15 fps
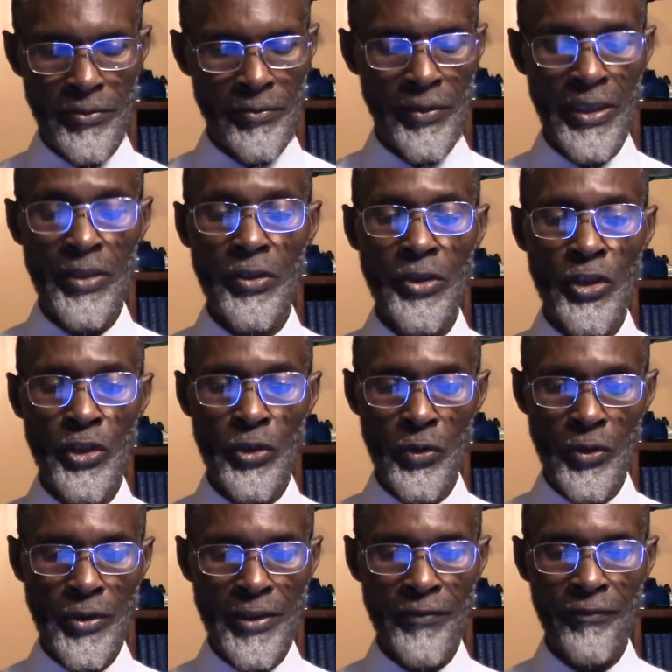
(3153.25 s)
we could
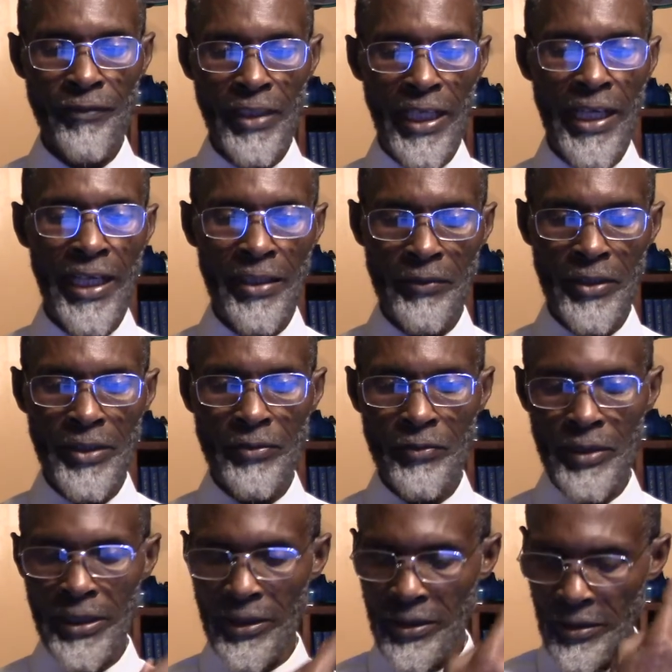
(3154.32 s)
use fly when
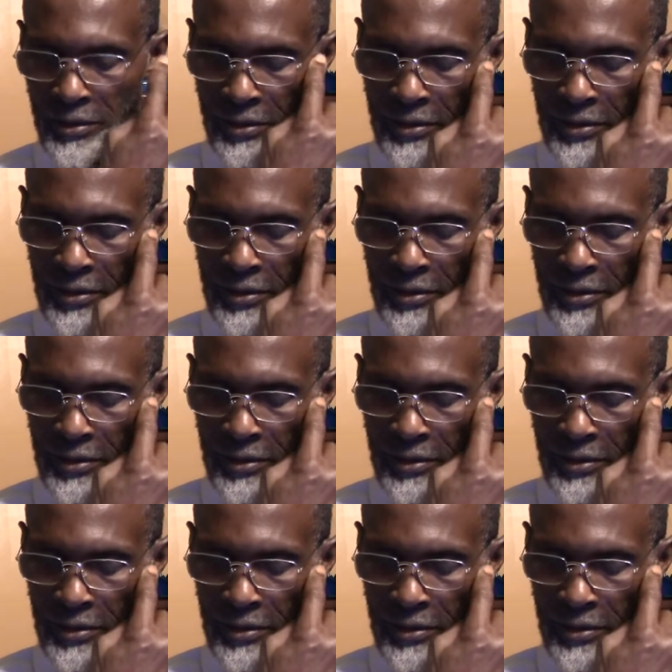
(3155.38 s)
we